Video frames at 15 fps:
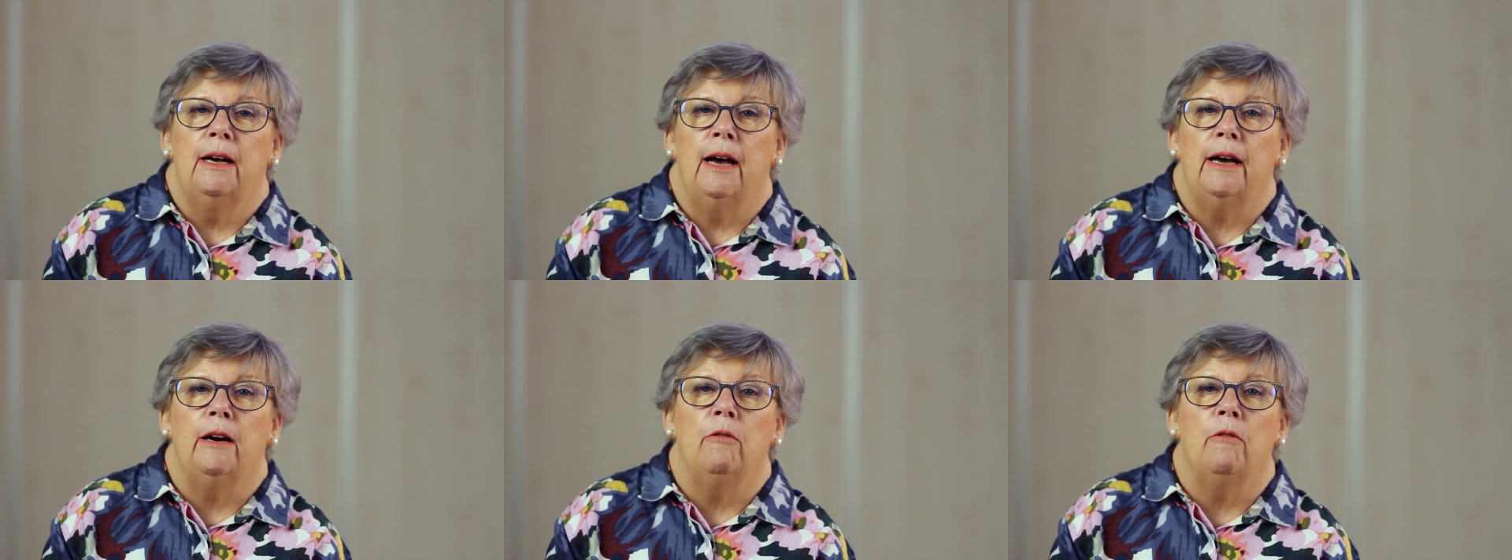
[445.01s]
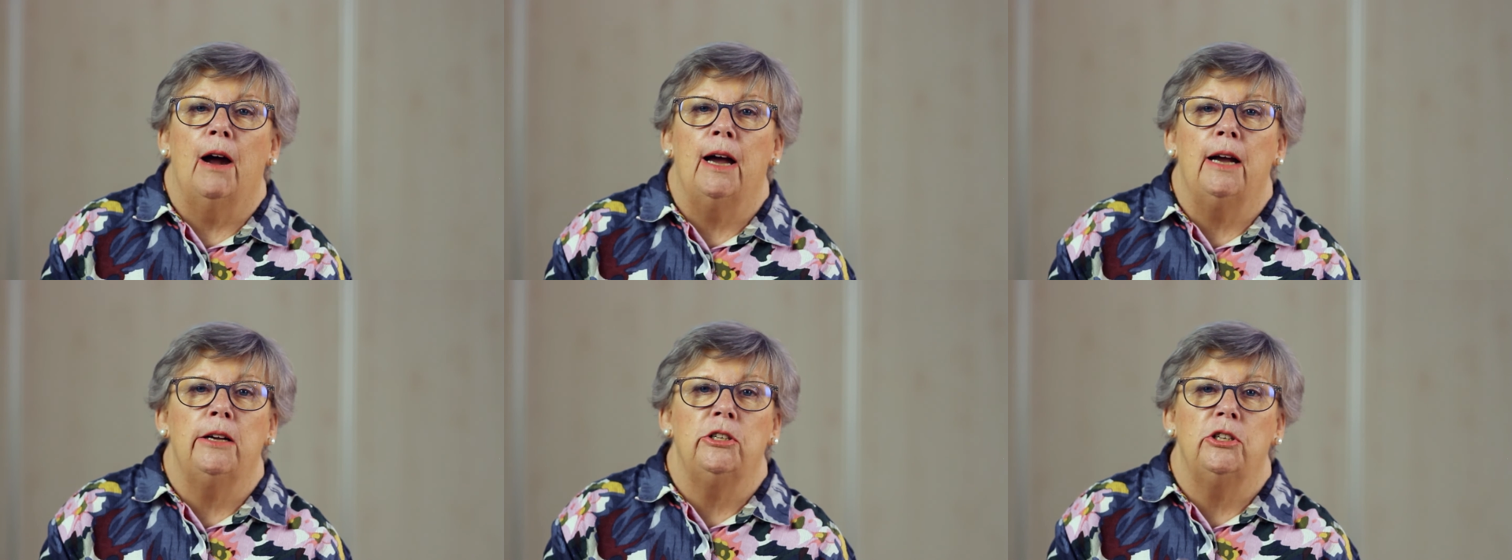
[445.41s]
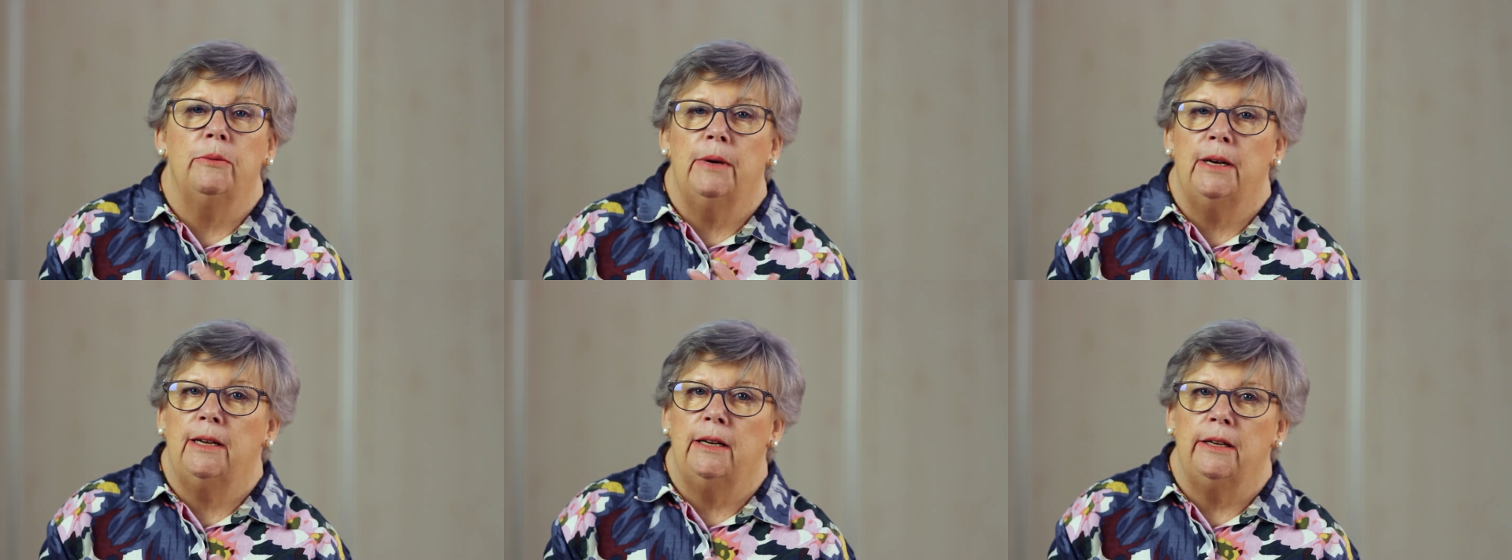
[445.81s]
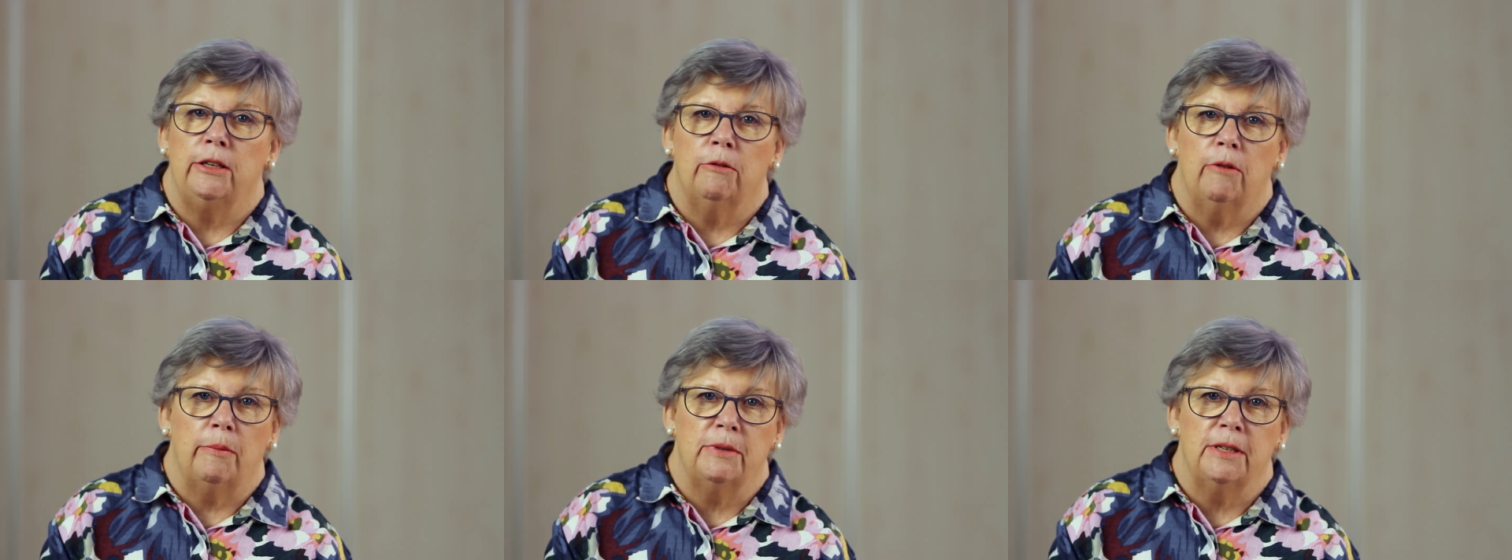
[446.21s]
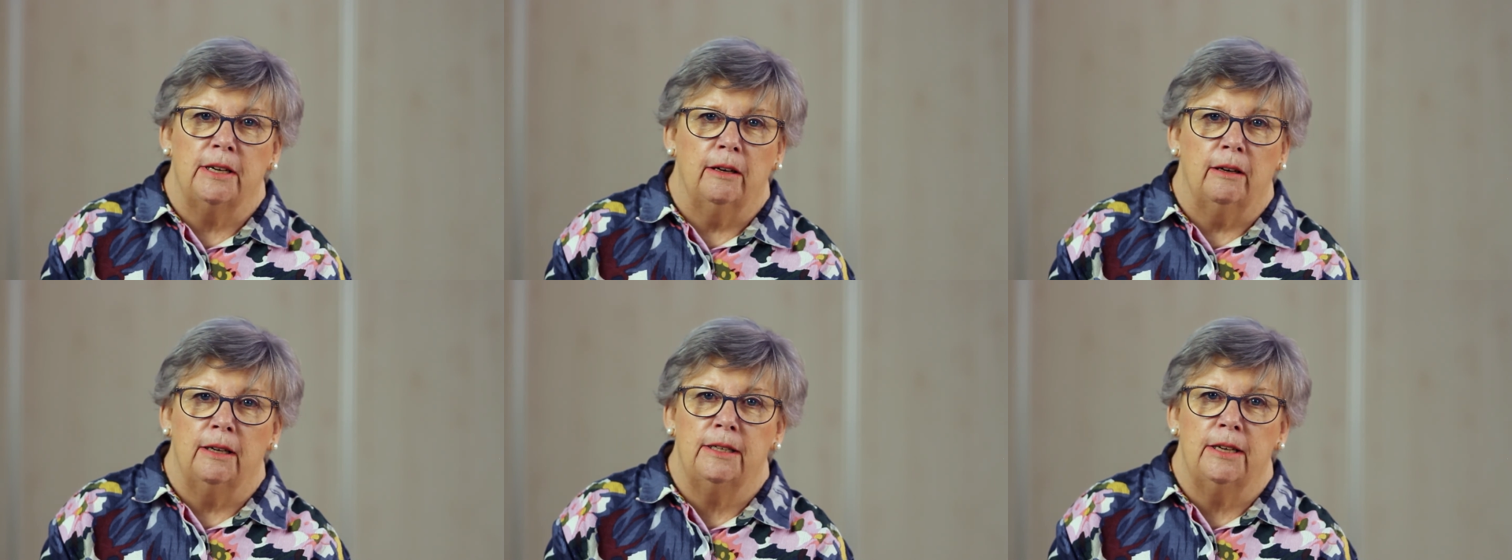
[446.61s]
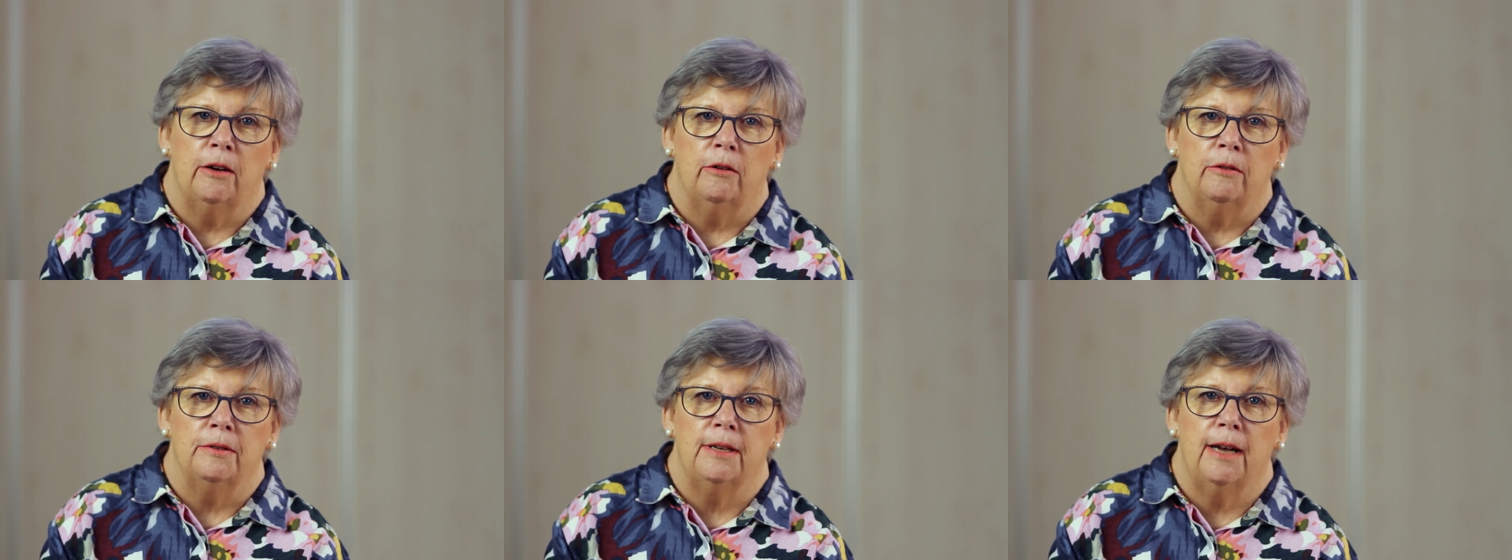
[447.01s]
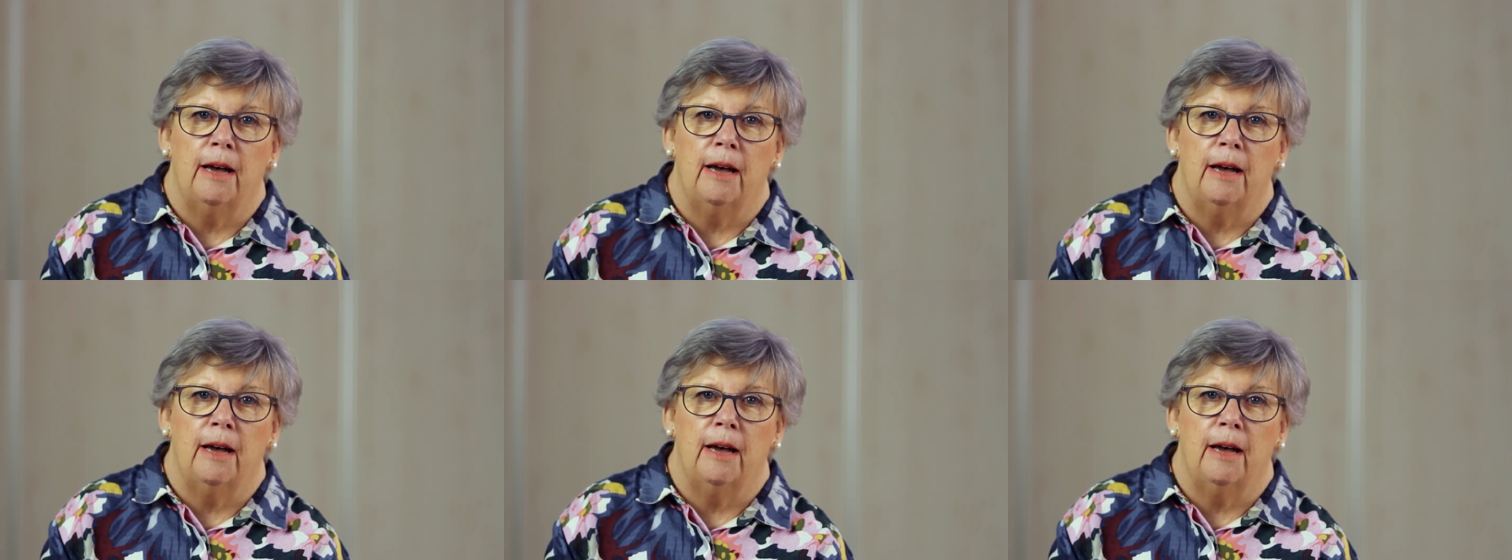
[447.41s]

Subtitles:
and arrange a meeting to upskill ourselves